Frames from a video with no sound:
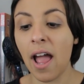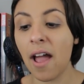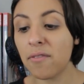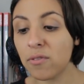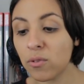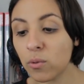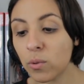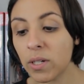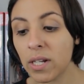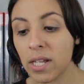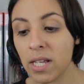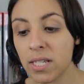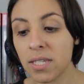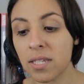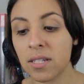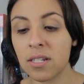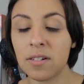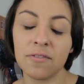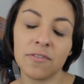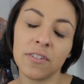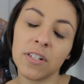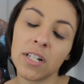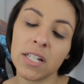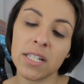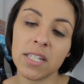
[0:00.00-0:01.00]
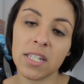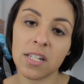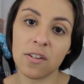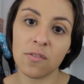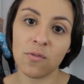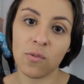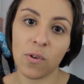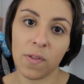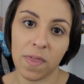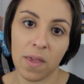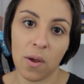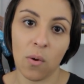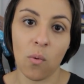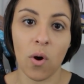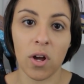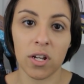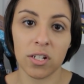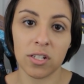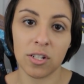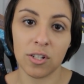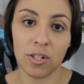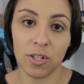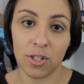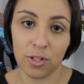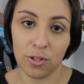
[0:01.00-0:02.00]
Everyone has a different idea of what they
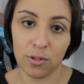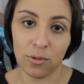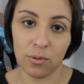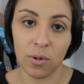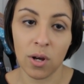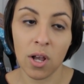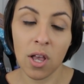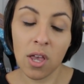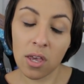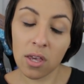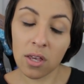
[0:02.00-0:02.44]
want to do.